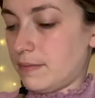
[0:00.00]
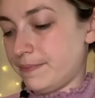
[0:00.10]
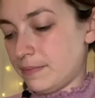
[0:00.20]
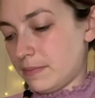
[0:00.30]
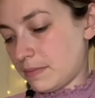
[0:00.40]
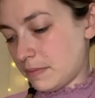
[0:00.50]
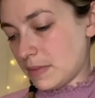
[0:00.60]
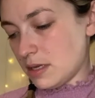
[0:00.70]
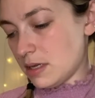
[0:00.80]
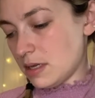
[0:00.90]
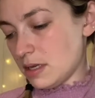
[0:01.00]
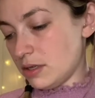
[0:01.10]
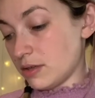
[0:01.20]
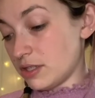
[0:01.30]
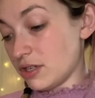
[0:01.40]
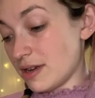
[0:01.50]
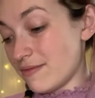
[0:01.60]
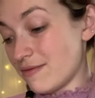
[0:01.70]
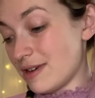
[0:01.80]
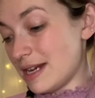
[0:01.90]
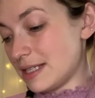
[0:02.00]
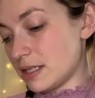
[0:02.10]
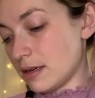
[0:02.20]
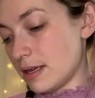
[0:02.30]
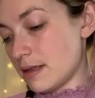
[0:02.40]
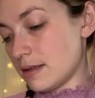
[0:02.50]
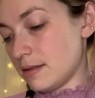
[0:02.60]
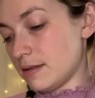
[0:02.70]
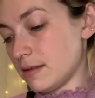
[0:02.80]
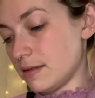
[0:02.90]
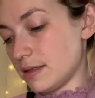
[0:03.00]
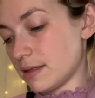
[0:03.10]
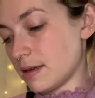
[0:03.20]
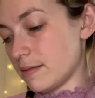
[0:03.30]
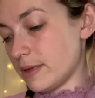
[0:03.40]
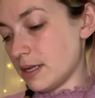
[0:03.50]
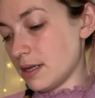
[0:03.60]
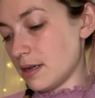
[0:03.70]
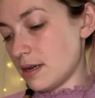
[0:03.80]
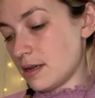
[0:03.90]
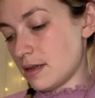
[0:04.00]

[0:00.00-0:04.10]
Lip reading: You're going to tie it really tight so it doesn't come undone.